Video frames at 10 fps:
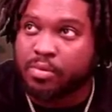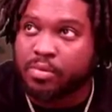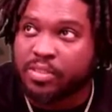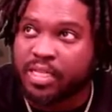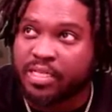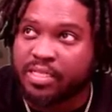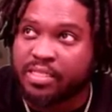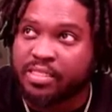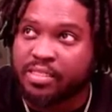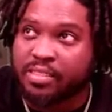was that
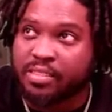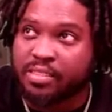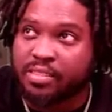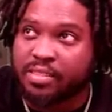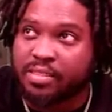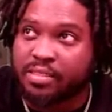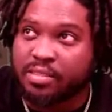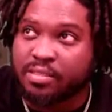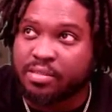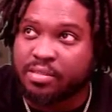this year?
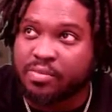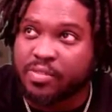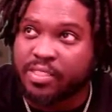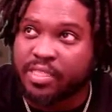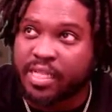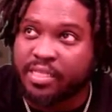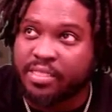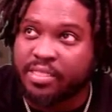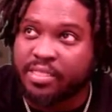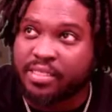Was that
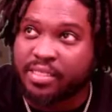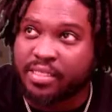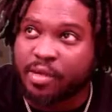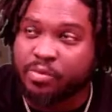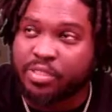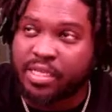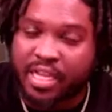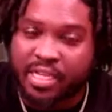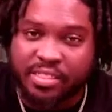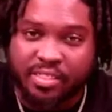was
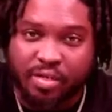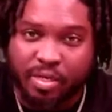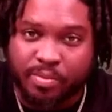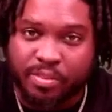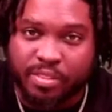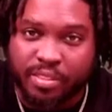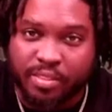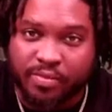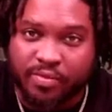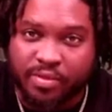last year, I believe.
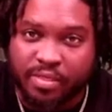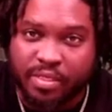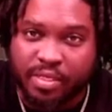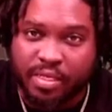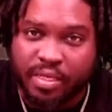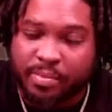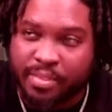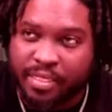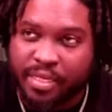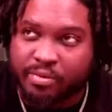I
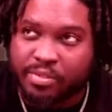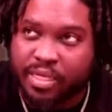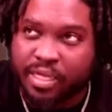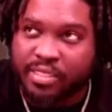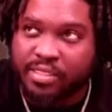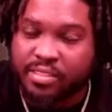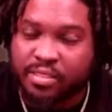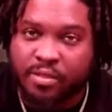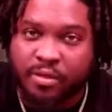believe that was last year.